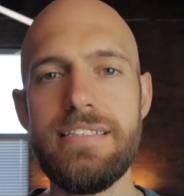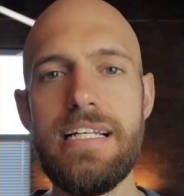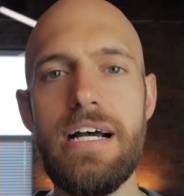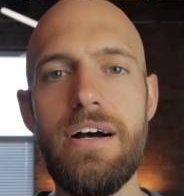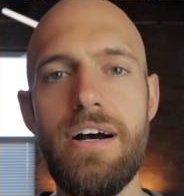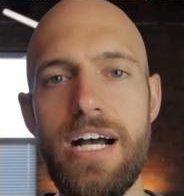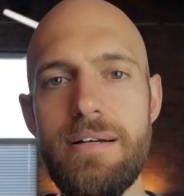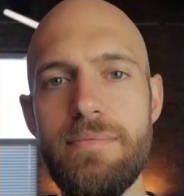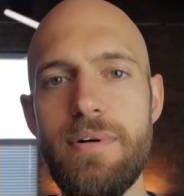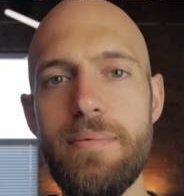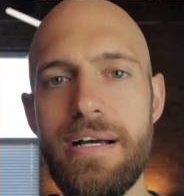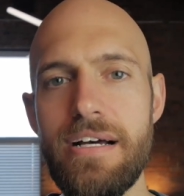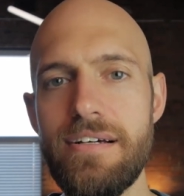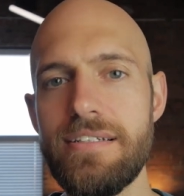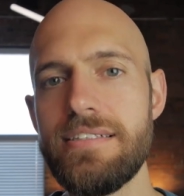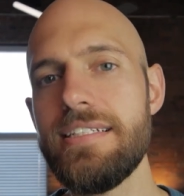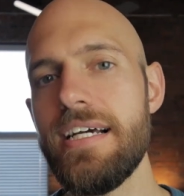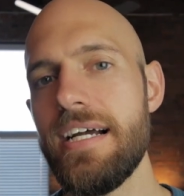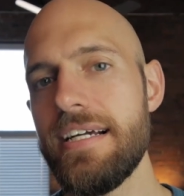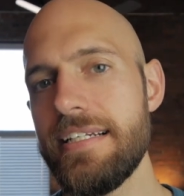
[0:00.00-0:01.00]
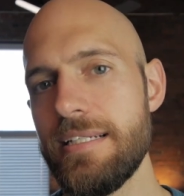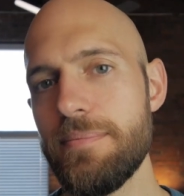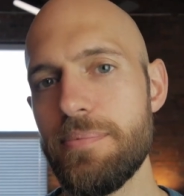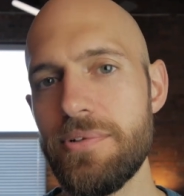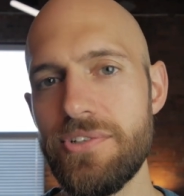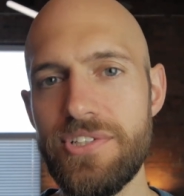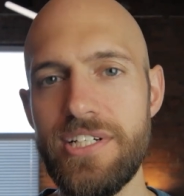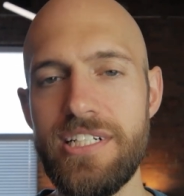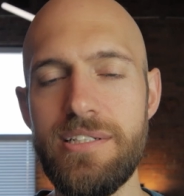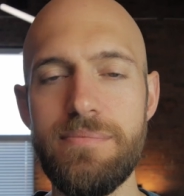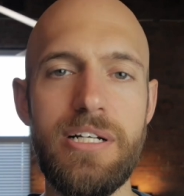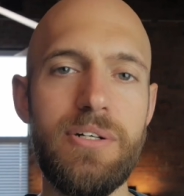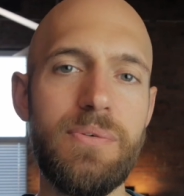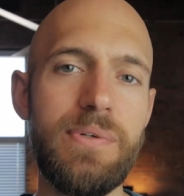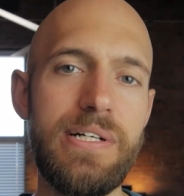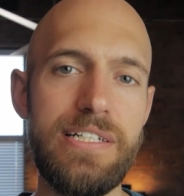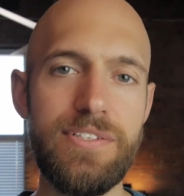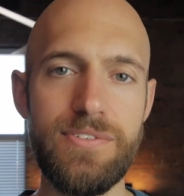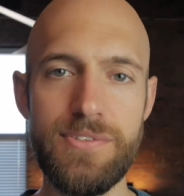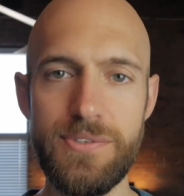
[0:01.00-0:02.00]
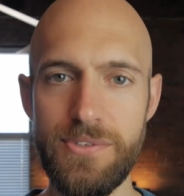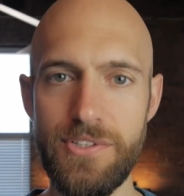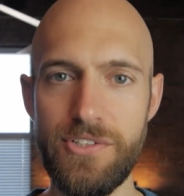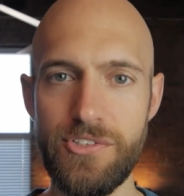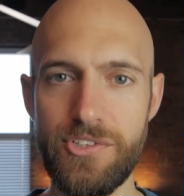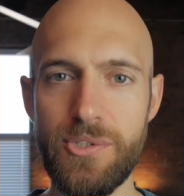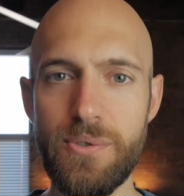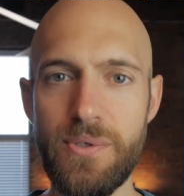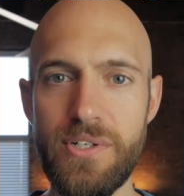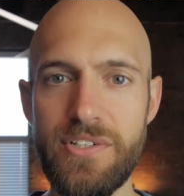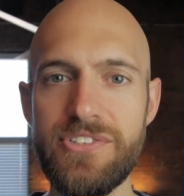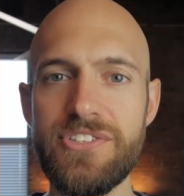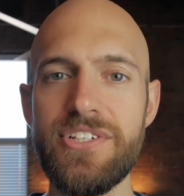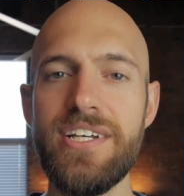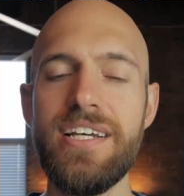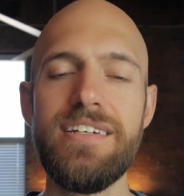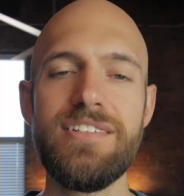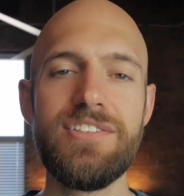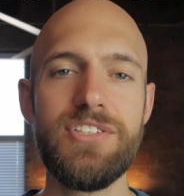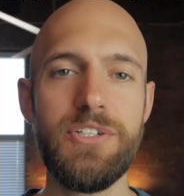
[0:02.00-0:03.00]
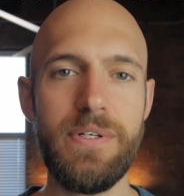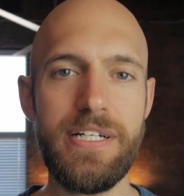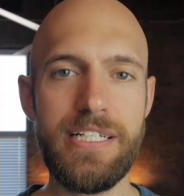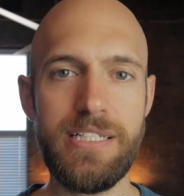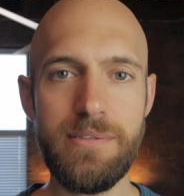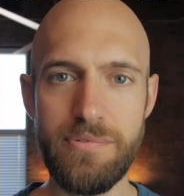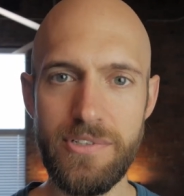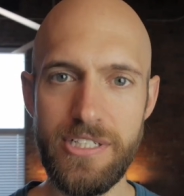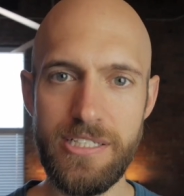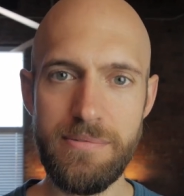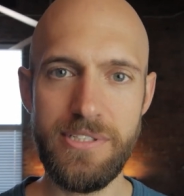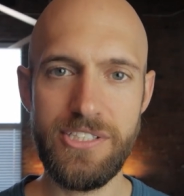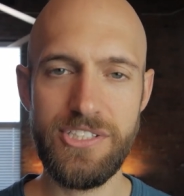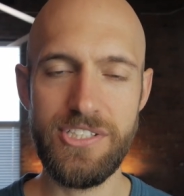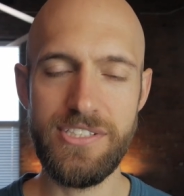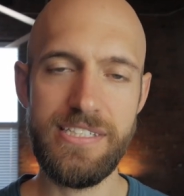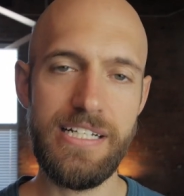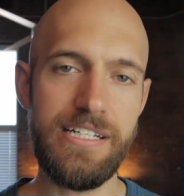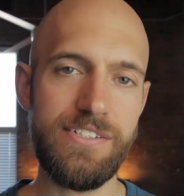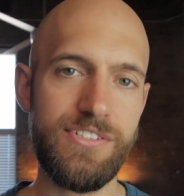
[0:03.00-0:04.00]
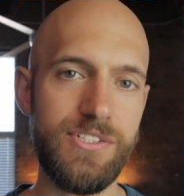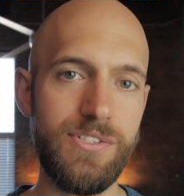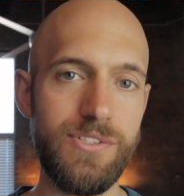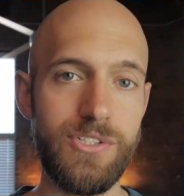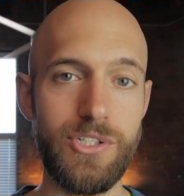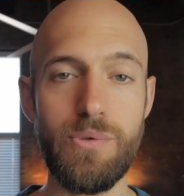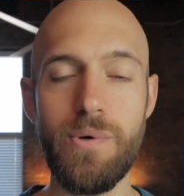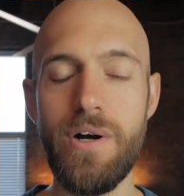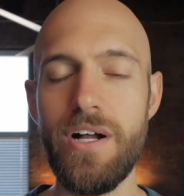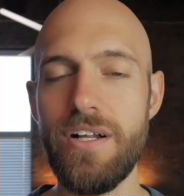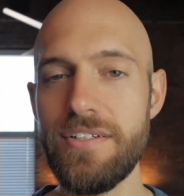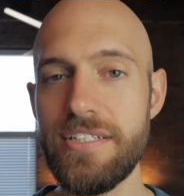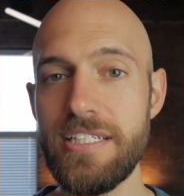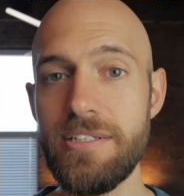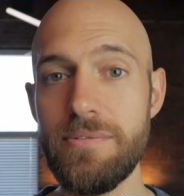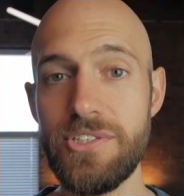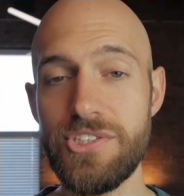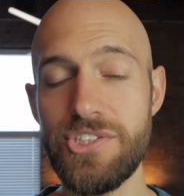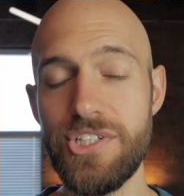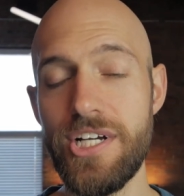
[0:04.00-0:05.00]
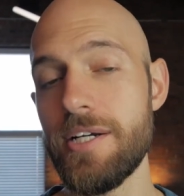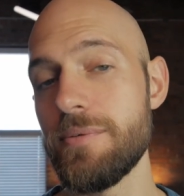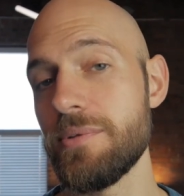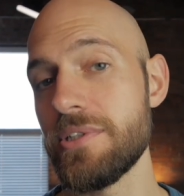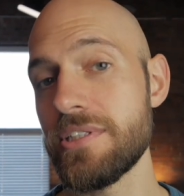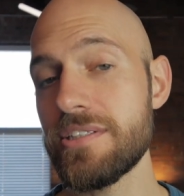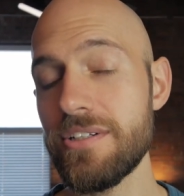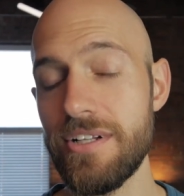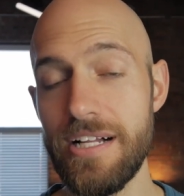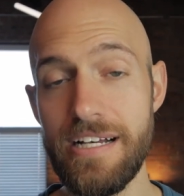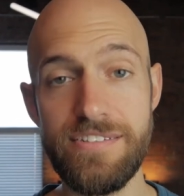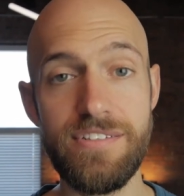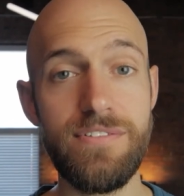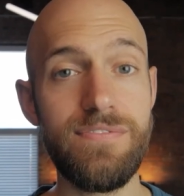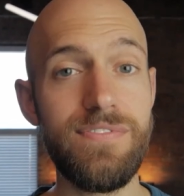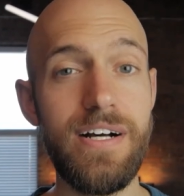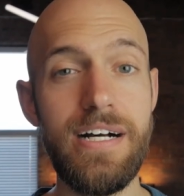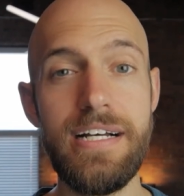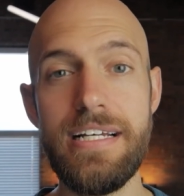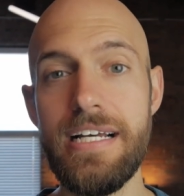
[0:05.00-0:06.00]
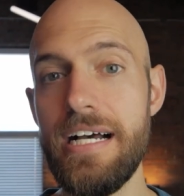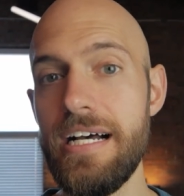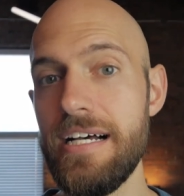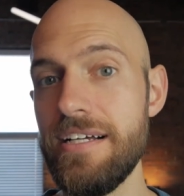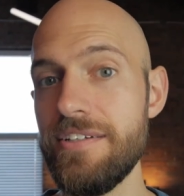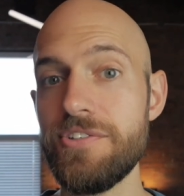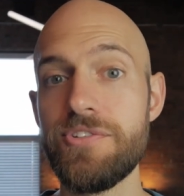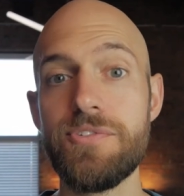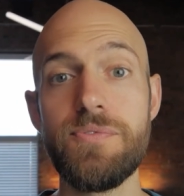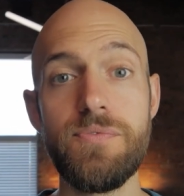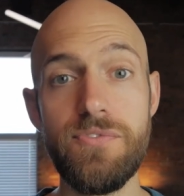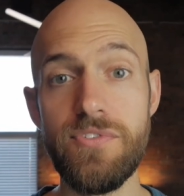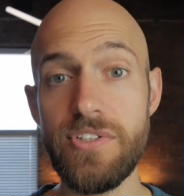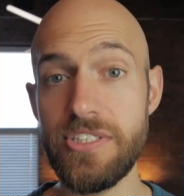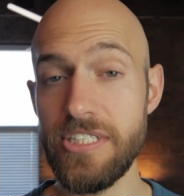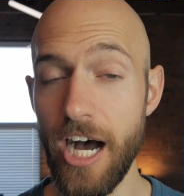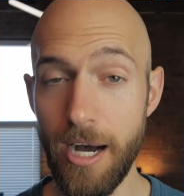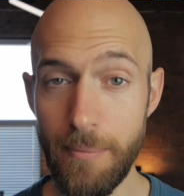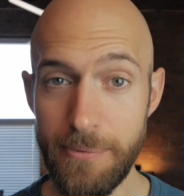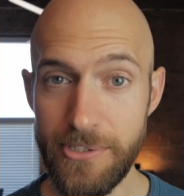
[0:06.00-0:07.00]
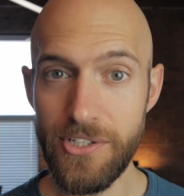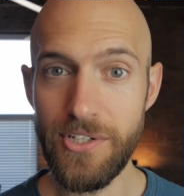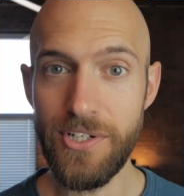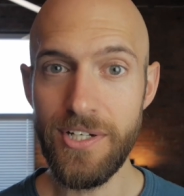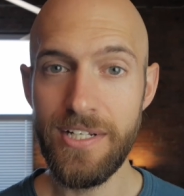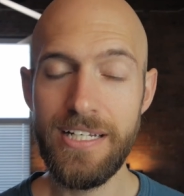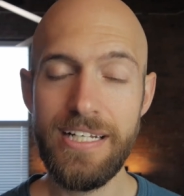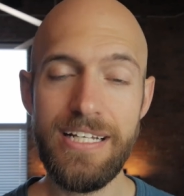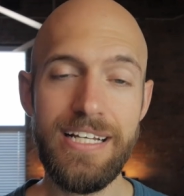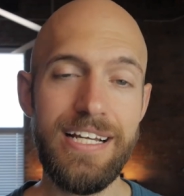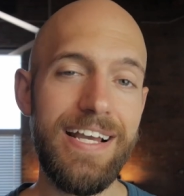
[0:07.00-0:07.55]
Now I'm about 90% of my way through this course, so I can pretty much attest to the quality, which I would classify as phenomenal.